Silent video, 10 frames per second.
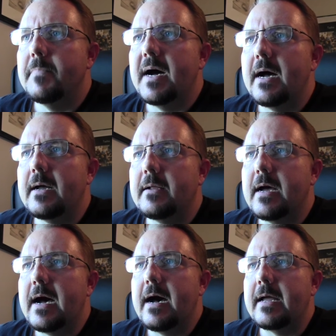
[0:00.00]
But
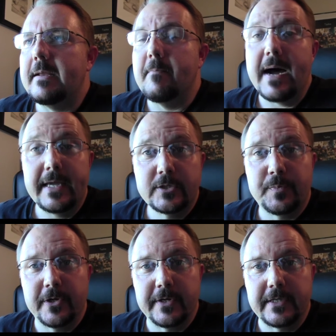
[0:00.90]
in my
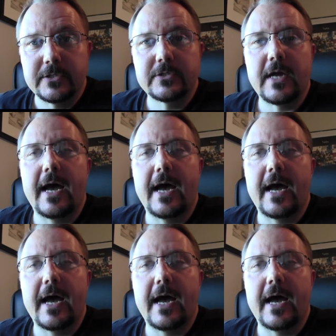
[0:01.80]
experience,